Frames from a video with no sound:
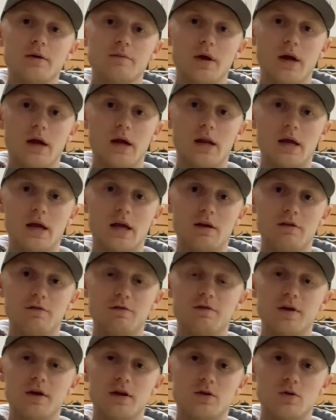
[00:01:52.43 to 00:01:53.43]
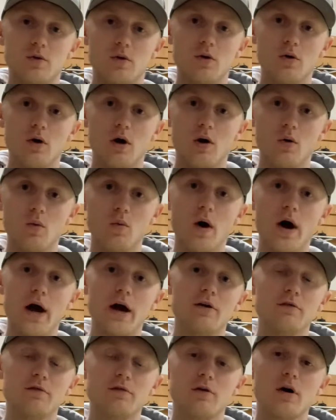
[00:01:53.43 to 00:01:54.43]
and it can fit to a
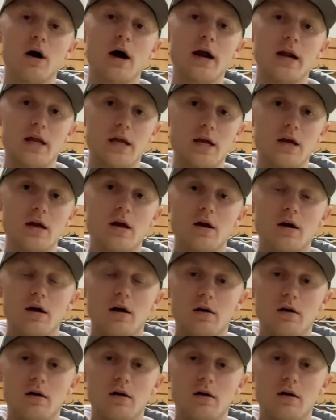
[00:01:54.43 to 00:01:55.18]
wider variety